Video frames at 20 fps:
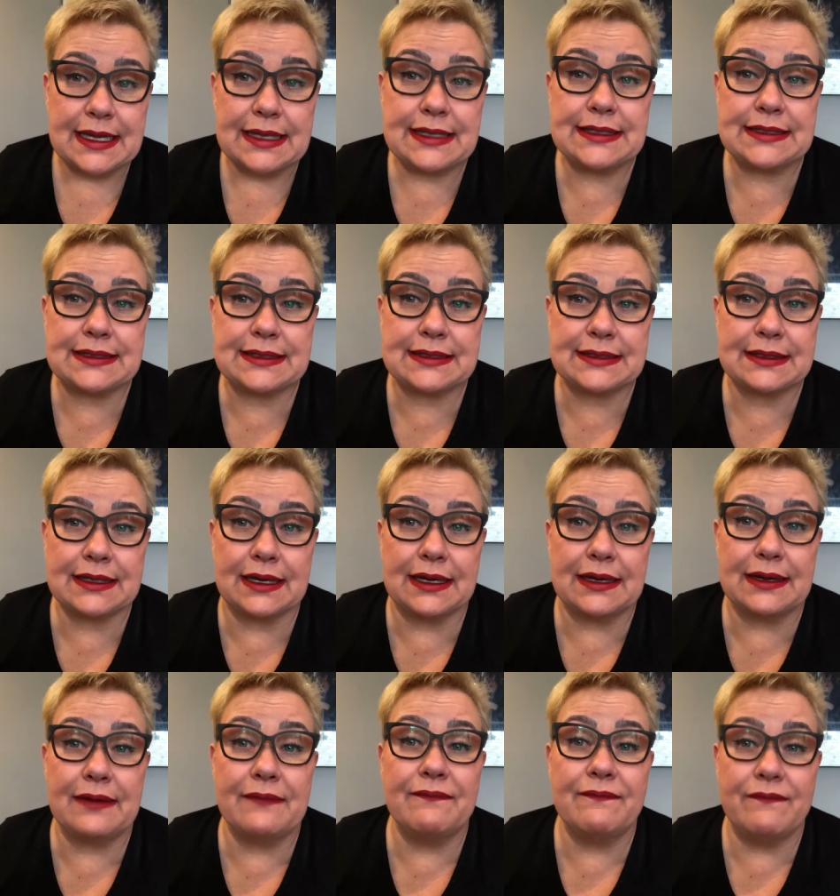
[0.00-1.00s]
is
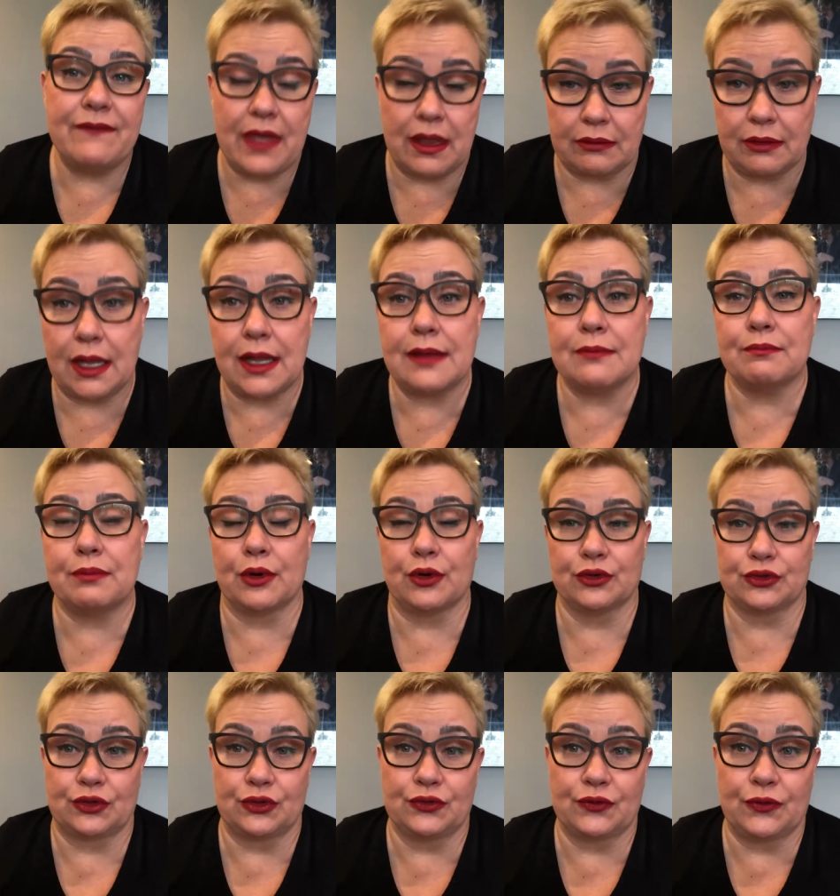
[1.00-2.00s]
very
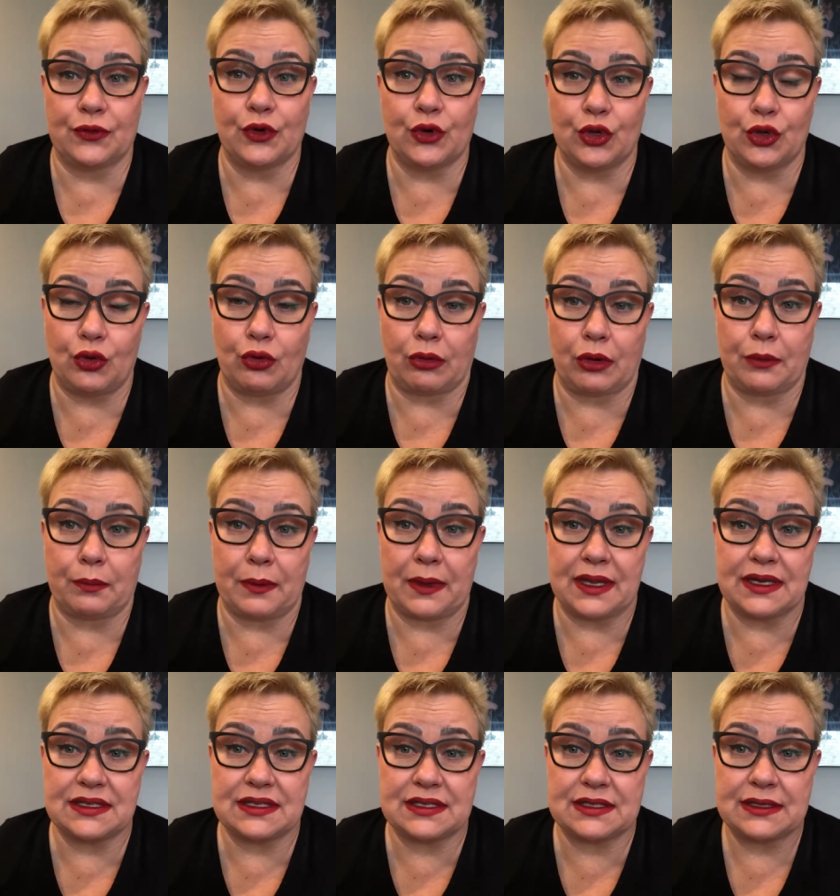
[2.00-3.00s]
important for
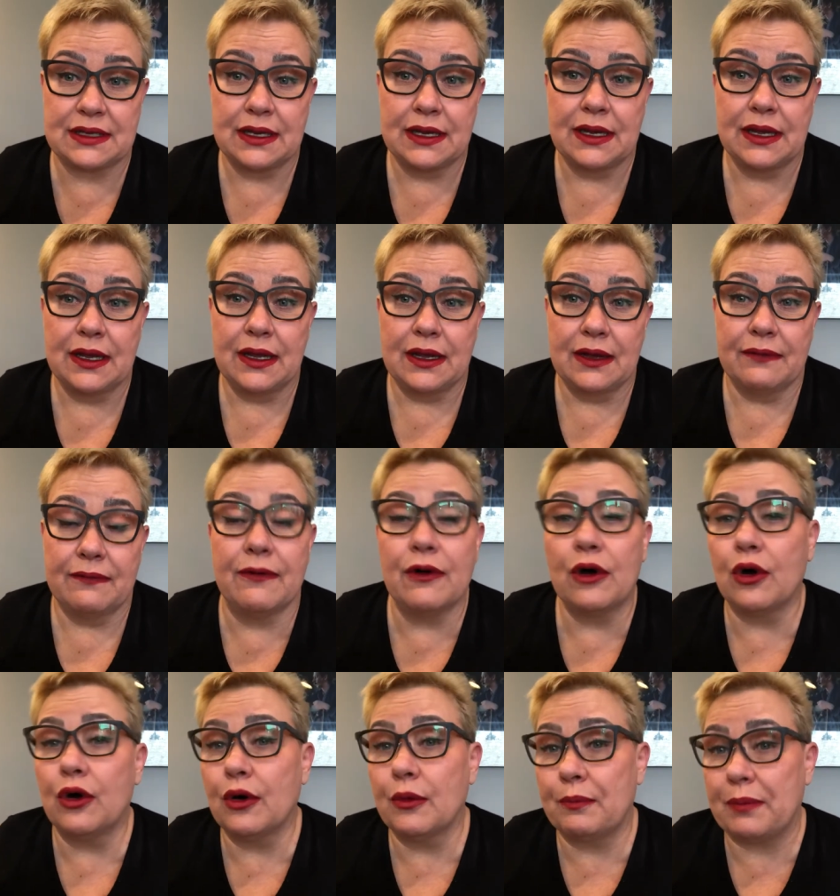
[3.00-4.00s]
Europeans,
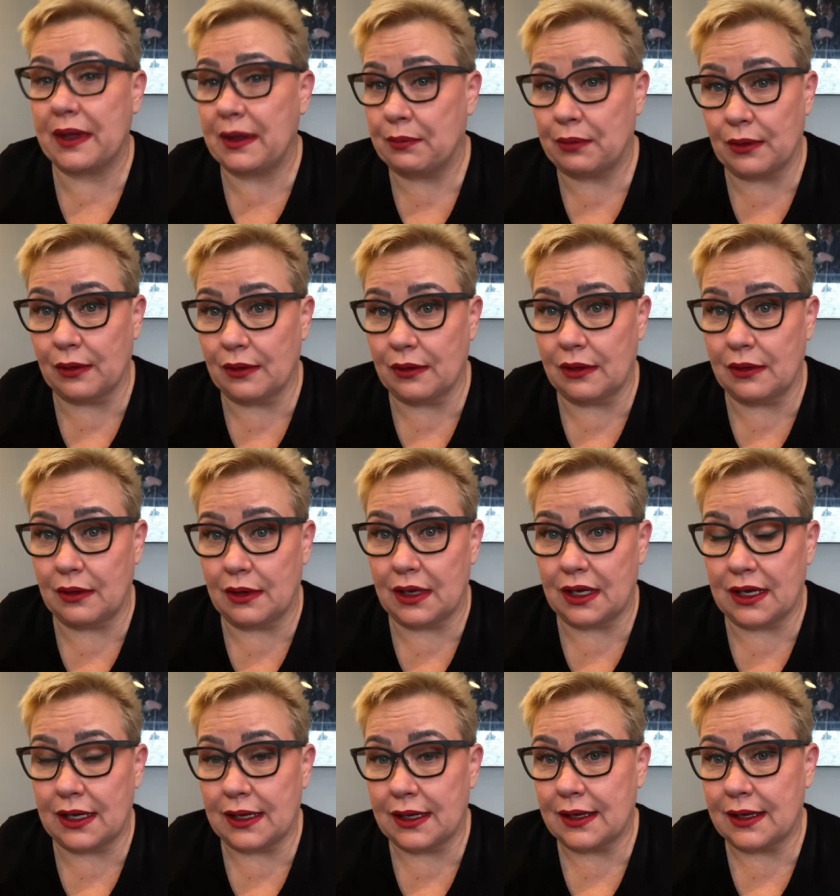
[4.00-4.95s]
for people